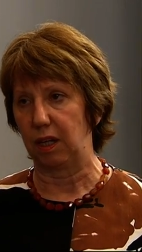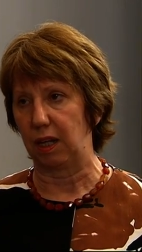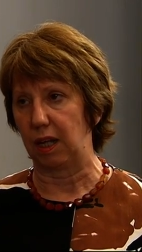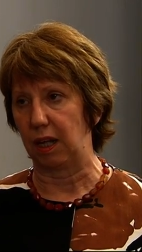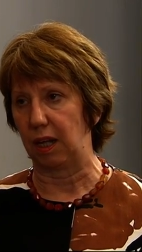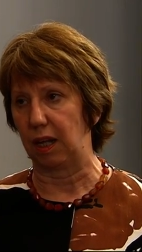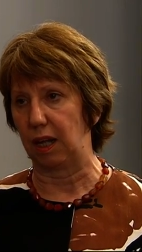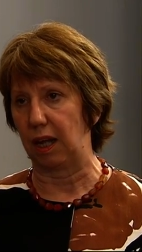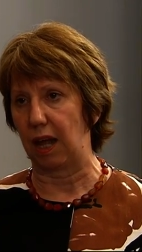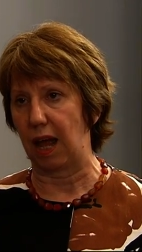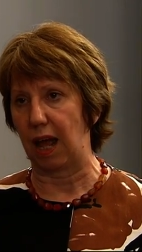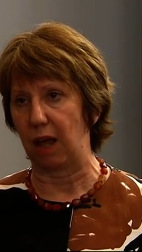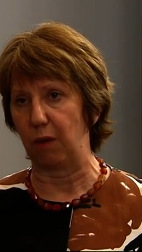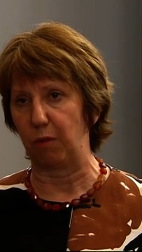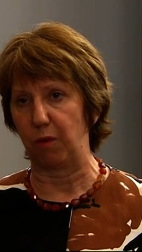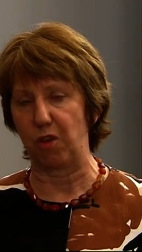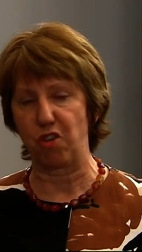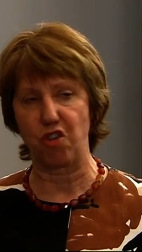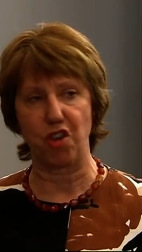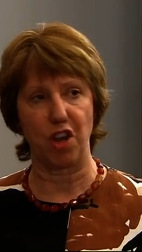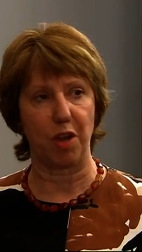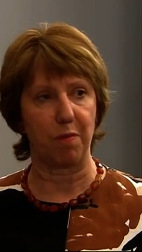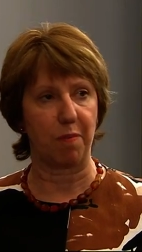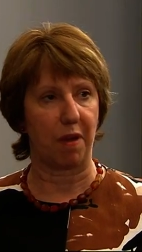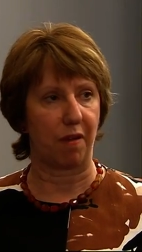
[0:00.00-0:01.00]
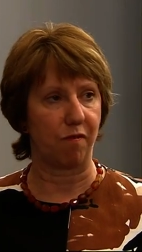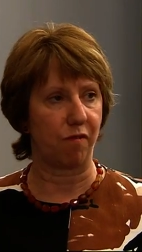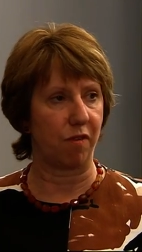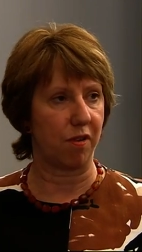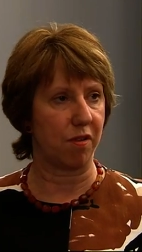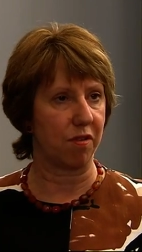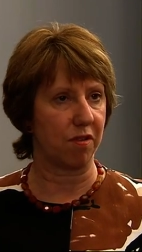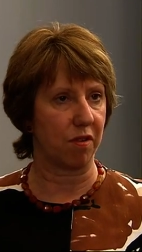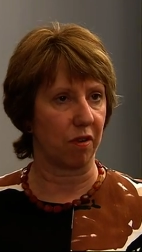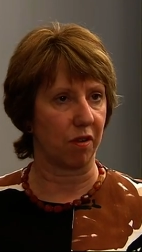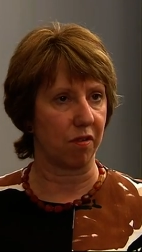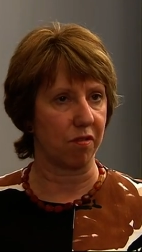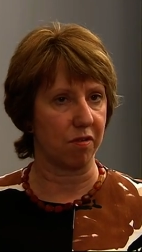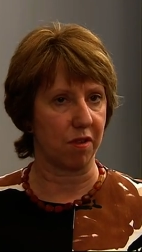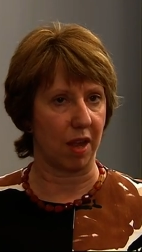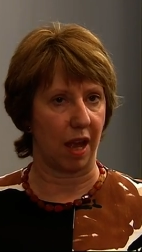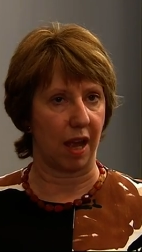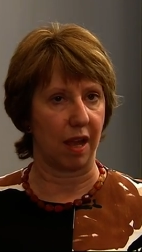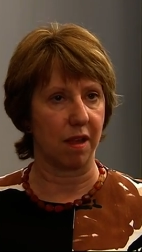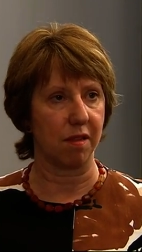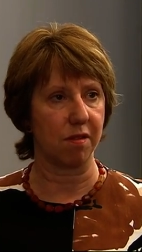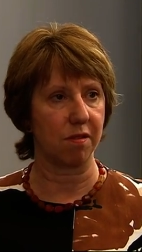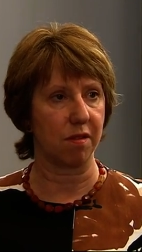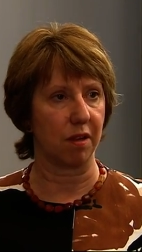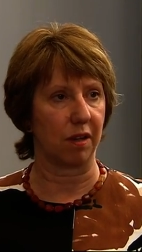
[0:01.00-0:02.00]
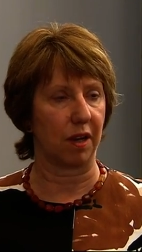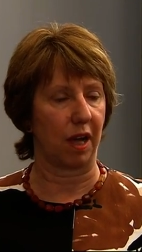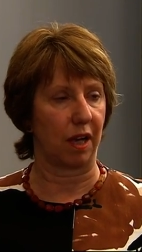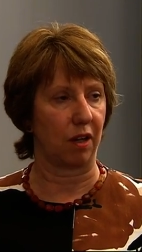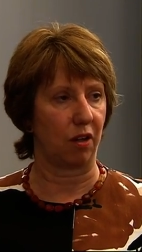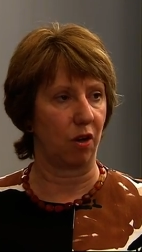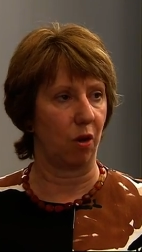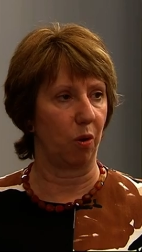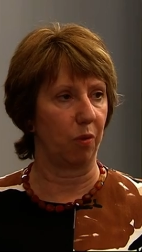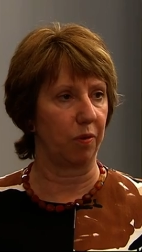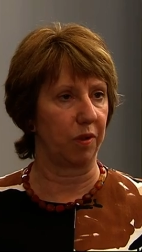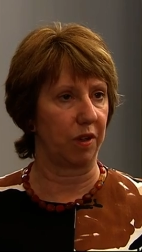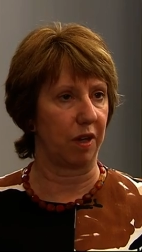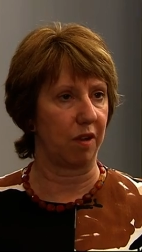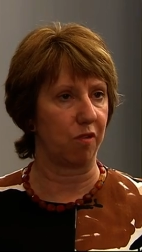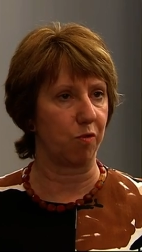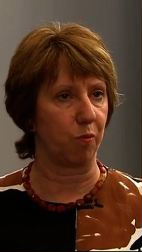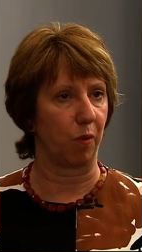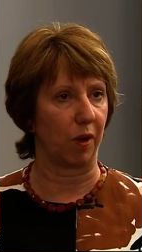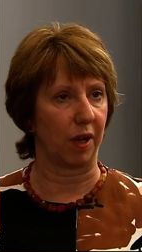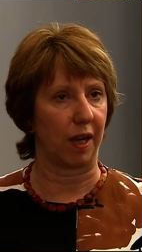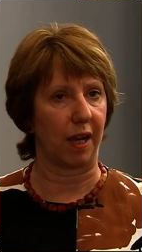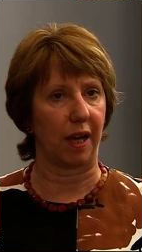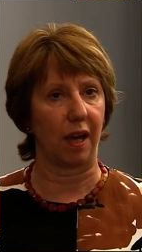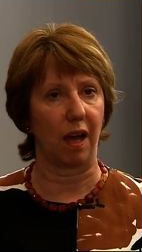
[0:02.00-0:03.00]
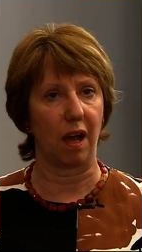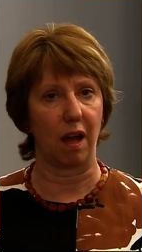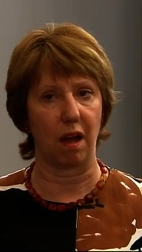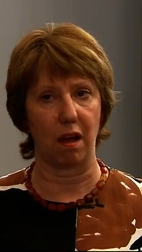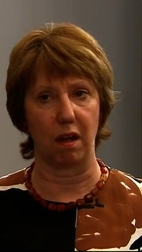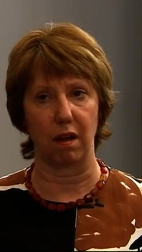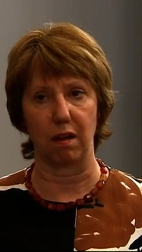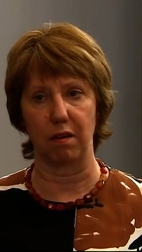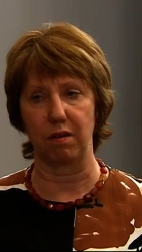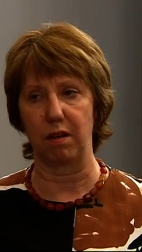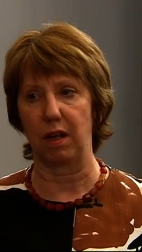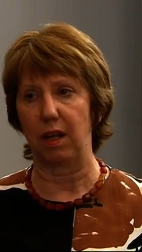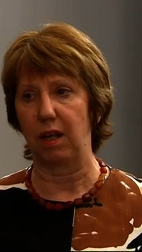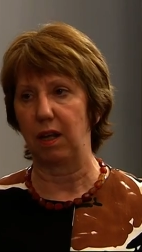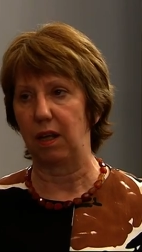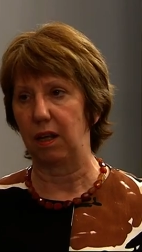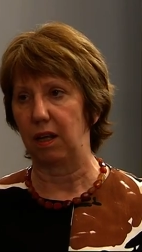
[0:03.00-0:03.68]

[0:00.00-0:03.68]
I wish him every success, and I know that he's working hard,